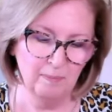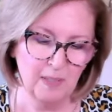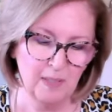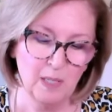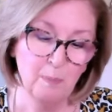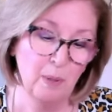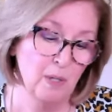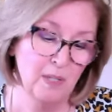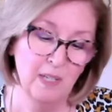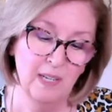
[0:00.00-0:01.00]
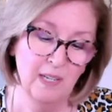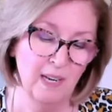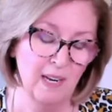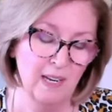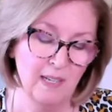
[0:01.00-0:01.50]
that this person
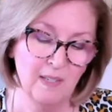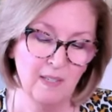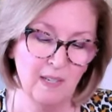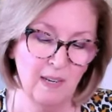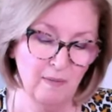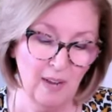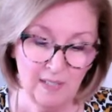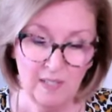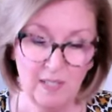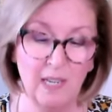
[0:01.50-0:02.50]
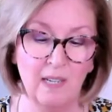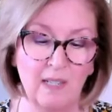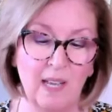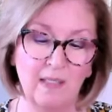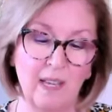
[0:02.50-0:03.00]
is
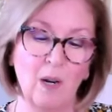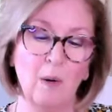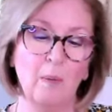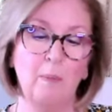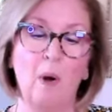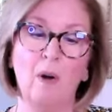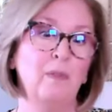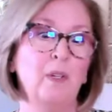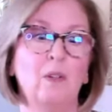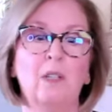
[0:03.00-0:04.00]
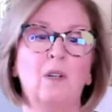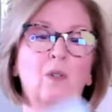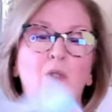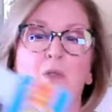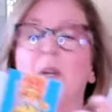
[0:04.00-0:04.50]
invested, that they're part of your
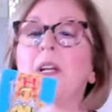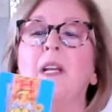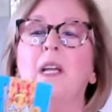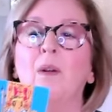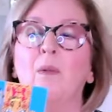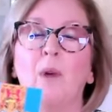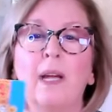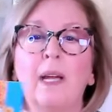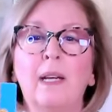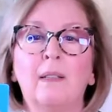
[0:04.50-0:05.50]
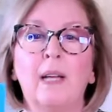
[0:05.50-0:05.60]
little trinity, right?